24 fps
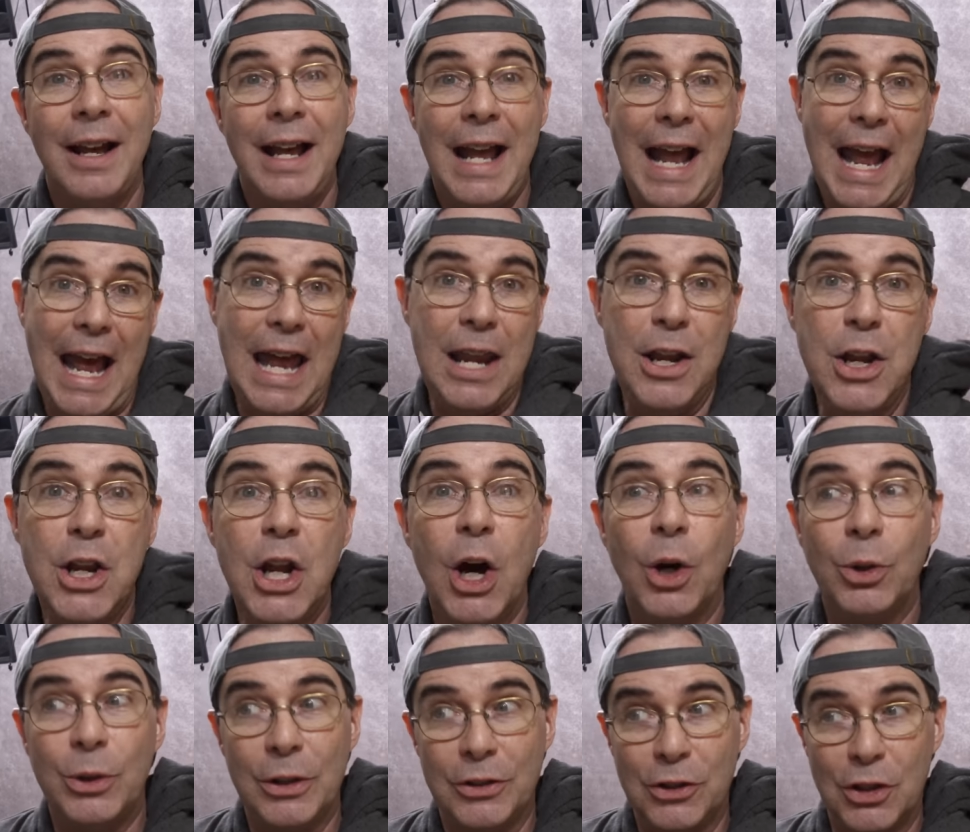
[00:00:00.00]
and
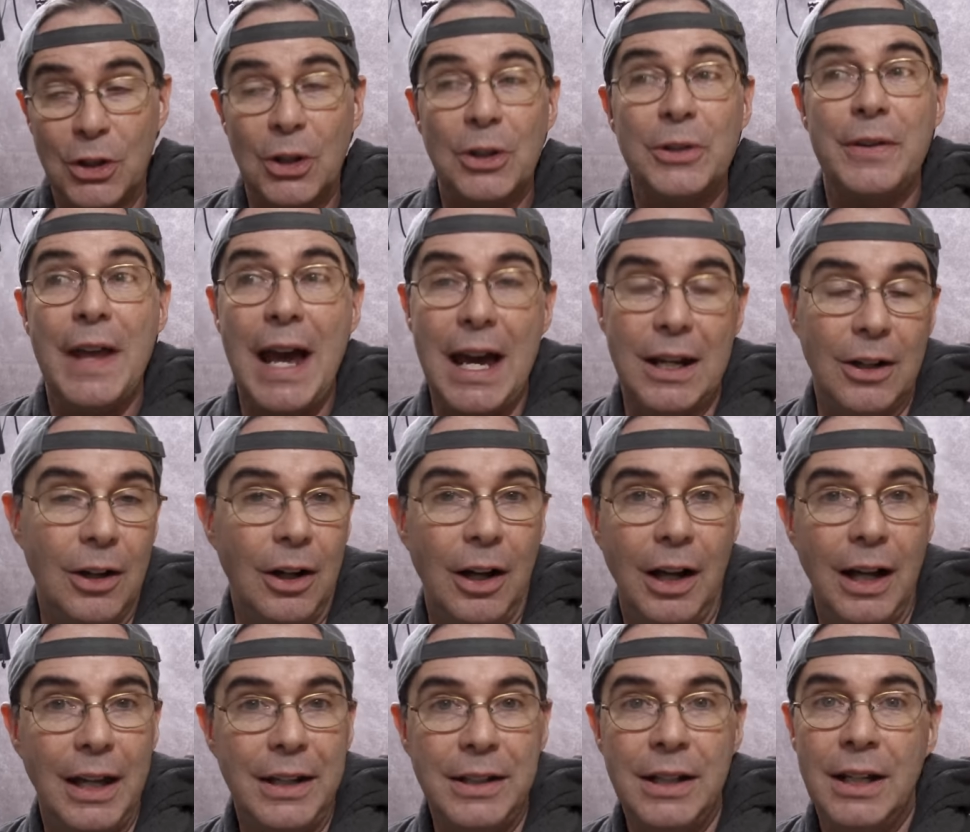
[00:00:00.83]
know to turn that
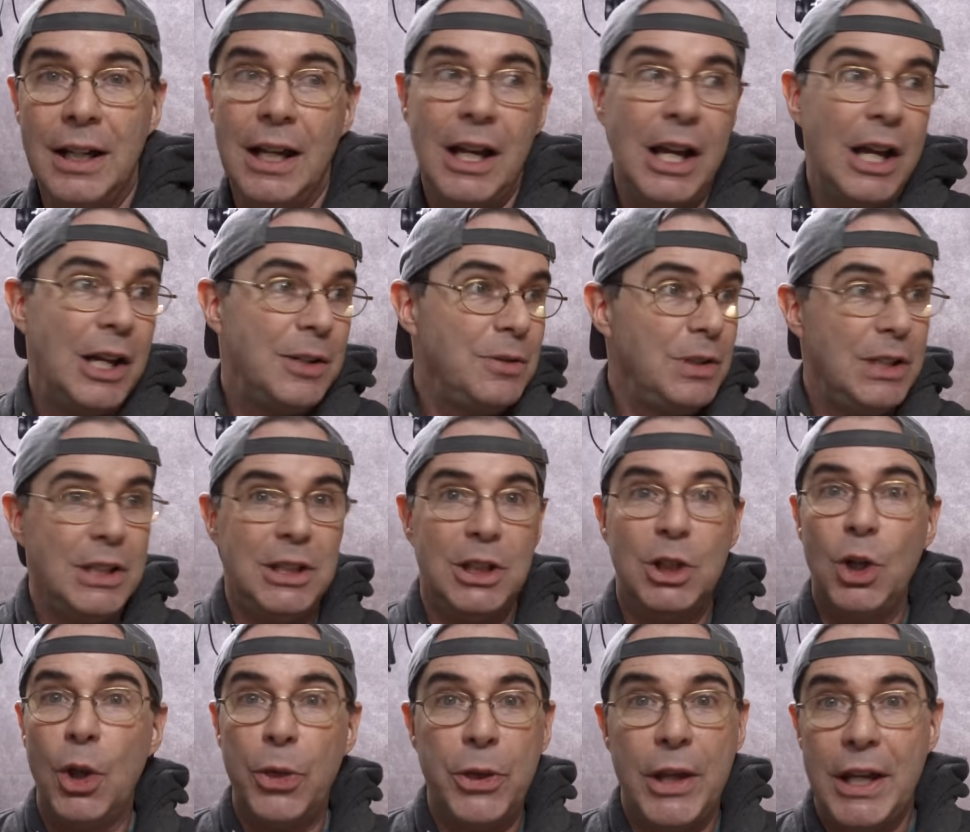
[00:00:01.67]
on,
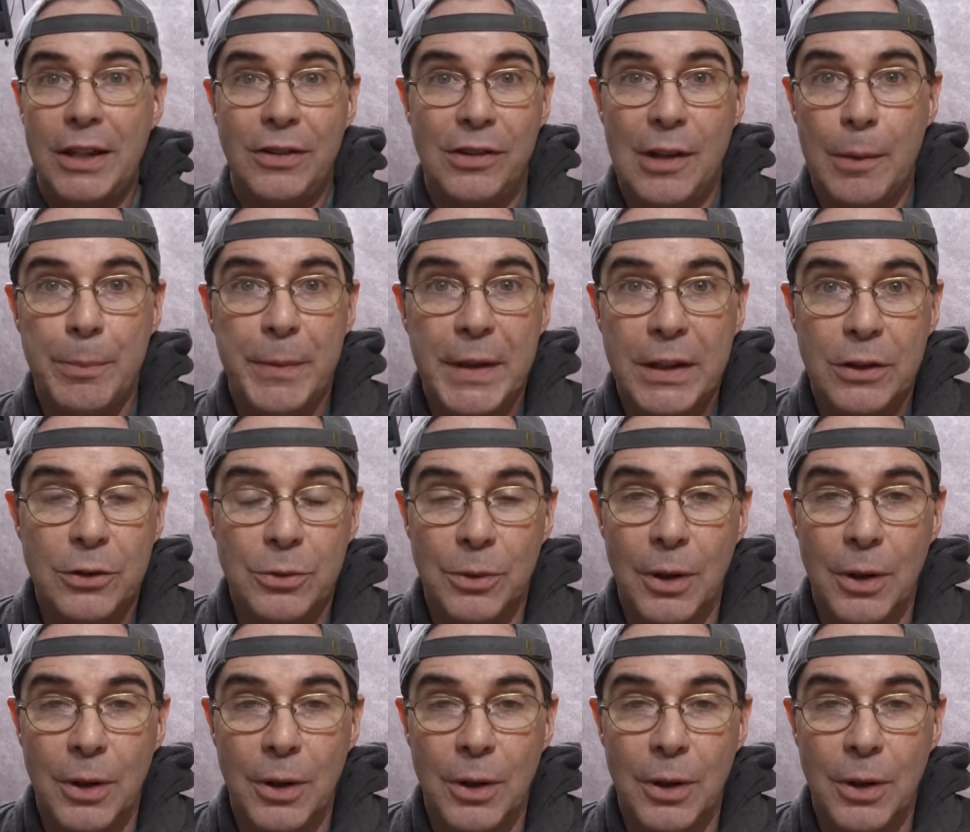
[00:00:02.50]
you'll think something's